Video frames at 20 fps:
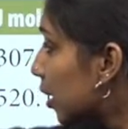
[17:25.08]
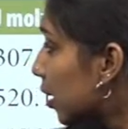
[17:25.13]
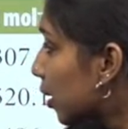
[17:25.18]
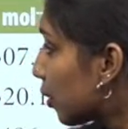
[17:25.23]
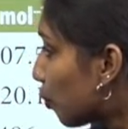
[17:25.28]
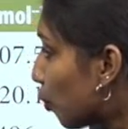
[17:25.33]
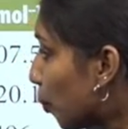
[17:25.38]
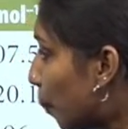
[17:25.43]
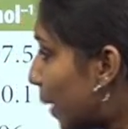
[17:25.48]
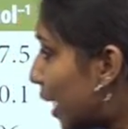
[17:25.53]

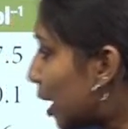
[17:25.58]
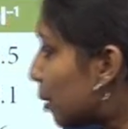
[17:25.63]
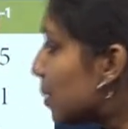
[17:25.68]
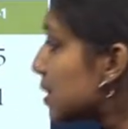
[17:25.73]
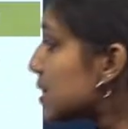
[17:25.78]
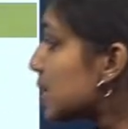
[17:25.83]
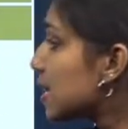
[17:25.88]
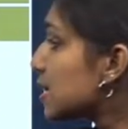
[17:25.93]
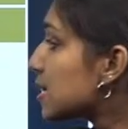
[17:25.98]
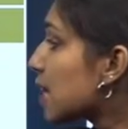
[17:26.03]
group
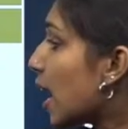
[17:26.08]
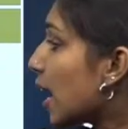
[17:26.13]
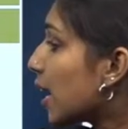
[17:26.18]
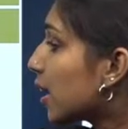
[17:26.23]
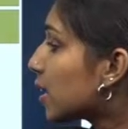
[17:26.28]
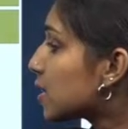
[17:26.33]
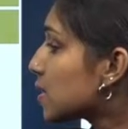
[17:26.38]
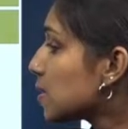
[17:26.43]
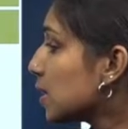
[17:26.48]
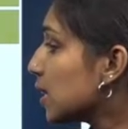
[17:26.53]
elements, that is
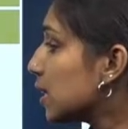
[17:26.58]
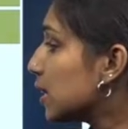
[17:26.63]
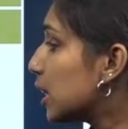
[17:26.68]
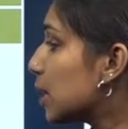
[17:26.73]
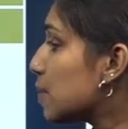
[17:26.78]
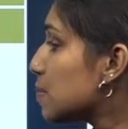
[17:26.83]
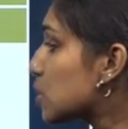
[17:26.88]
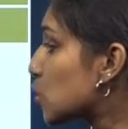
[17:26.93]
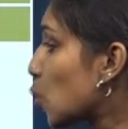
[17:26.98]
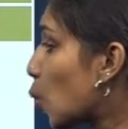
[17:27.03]
hydrogen,
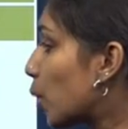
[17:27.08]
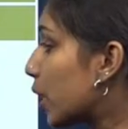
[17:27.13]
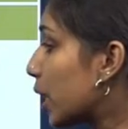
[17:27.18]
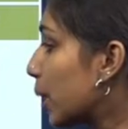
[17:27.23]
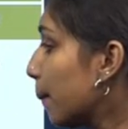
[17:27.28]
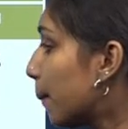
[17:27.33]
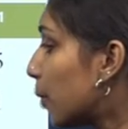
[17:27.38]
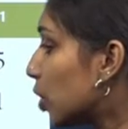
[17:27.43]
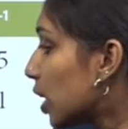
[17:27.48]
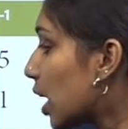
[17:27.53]
lithium,
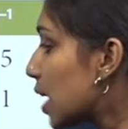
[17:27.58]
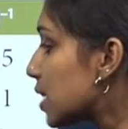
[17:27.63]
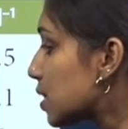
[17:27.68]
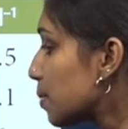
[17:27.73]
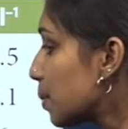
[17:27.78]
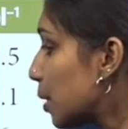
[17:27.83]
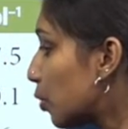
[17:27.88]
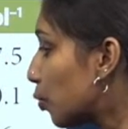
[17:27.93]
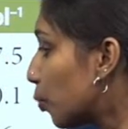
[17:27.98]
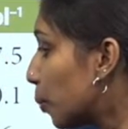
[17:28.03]
sodium,
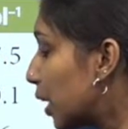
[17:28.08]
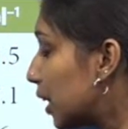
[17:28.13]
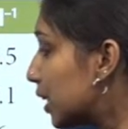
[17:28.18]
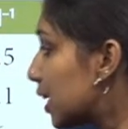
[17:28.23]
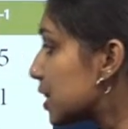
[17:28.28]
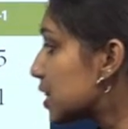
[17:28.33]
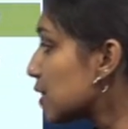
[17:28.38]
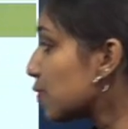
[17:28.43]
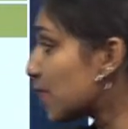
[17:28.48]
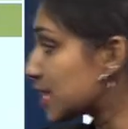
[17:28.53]
potassium and rubidium. That
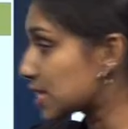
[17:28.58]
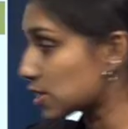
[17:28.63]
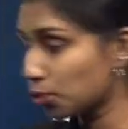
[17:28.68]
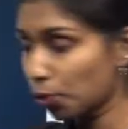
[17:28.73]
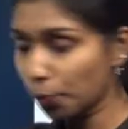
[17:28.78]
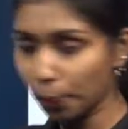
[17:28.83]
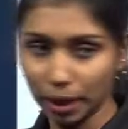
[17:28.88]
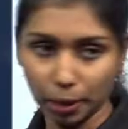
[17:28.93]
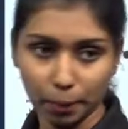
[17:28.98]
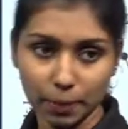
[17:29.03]
is the first
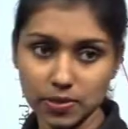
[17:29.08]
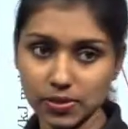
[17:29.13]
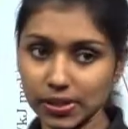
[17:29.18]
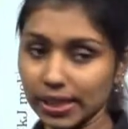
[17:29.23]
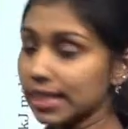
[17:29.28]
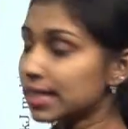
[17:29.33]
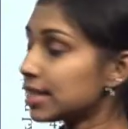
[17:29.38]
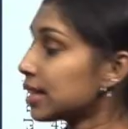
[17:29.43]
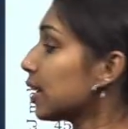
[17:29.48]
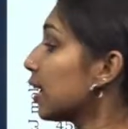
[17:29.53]
group elements,
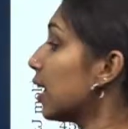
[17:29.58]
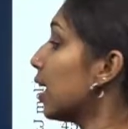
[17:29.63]
right?